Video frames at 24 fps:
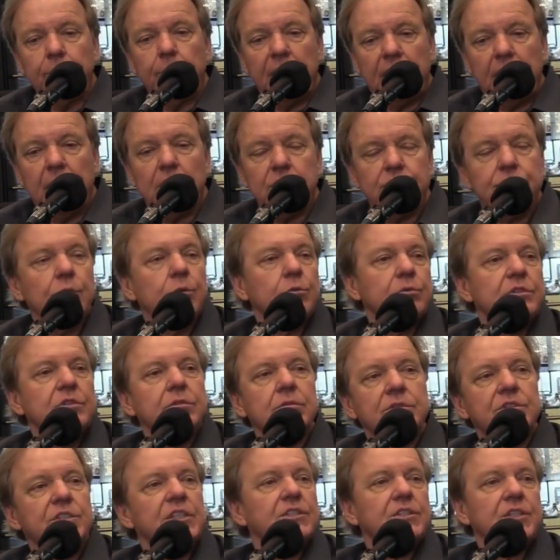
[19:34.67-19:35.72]
because there were
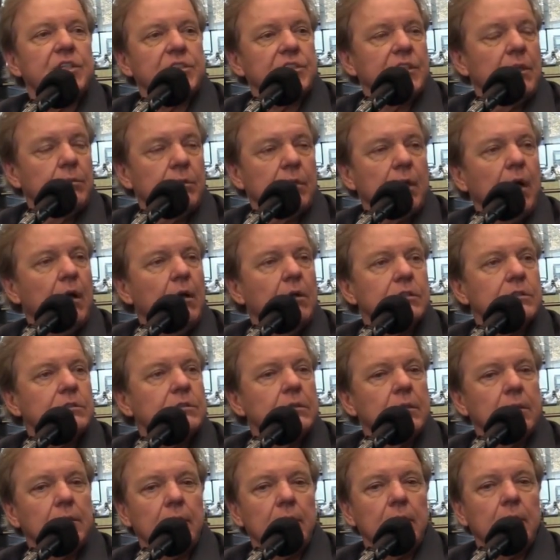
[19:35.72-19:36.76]
60-some
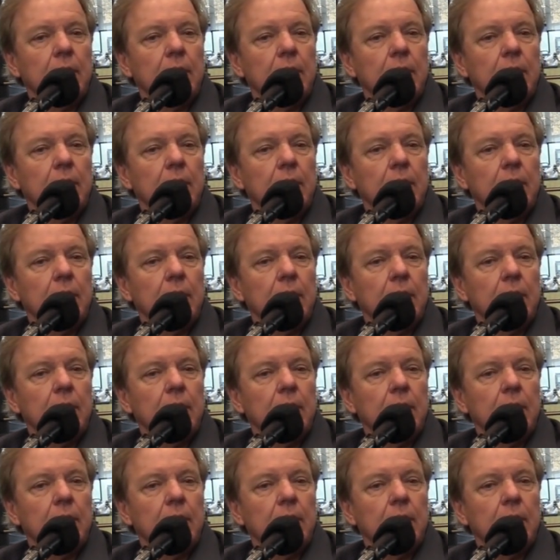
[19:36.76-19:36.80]
cars,